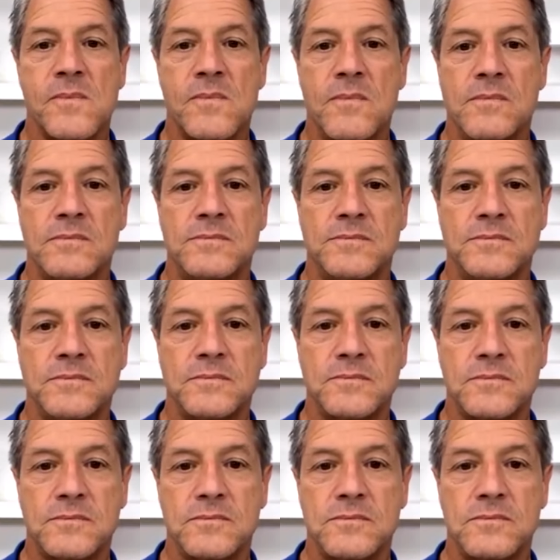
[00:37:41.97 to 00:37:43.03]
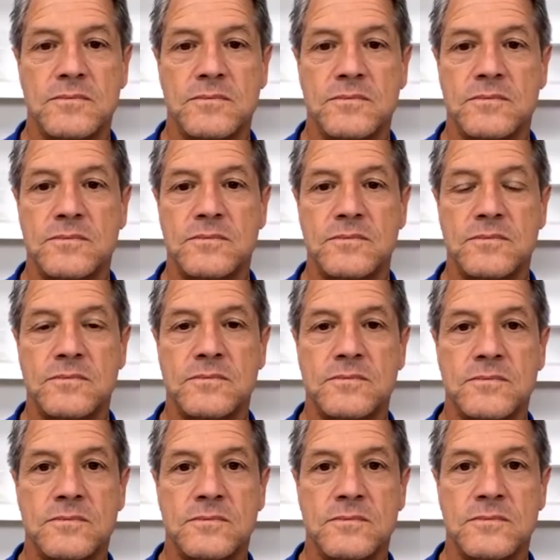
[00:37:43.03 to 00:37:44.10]

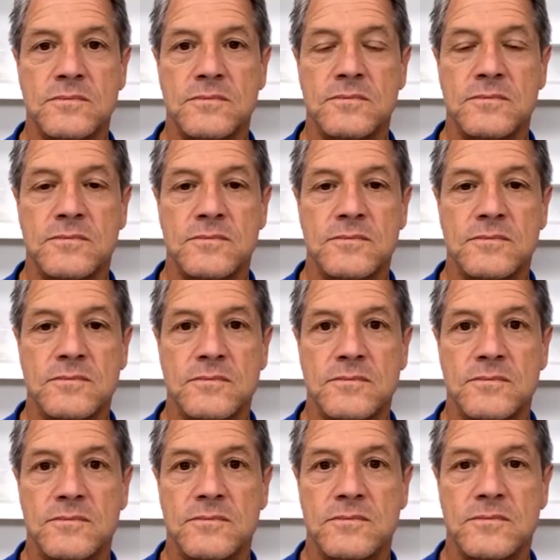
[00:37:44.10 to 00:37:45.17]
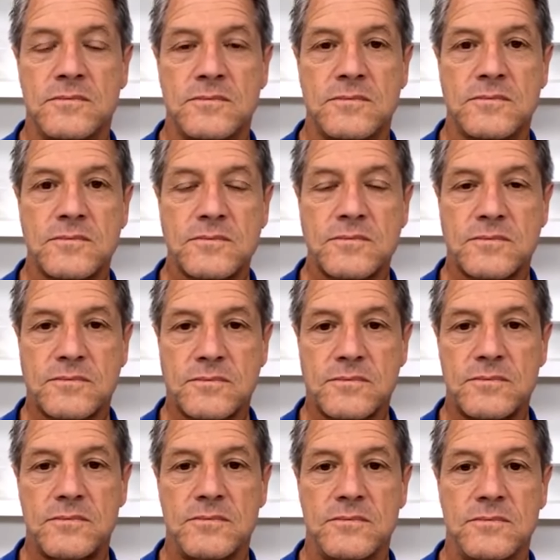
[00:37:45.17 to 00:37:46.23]

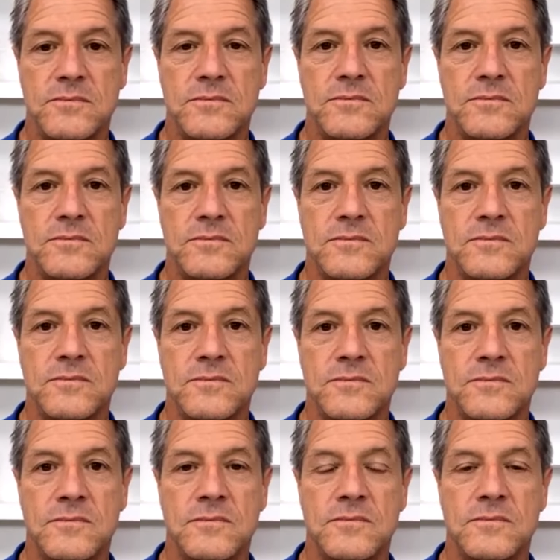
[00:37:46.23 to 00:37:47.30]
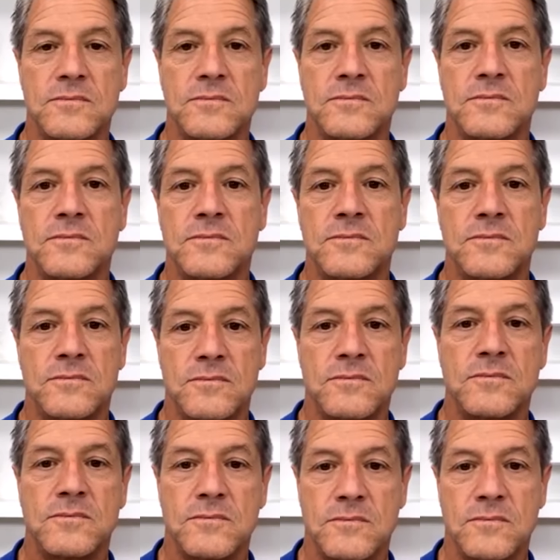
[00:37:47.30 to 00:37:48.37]

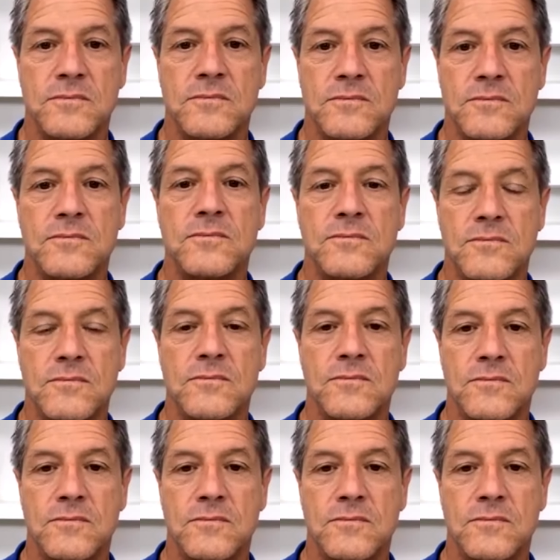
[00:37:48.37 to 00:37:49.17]
The person shown says nothing.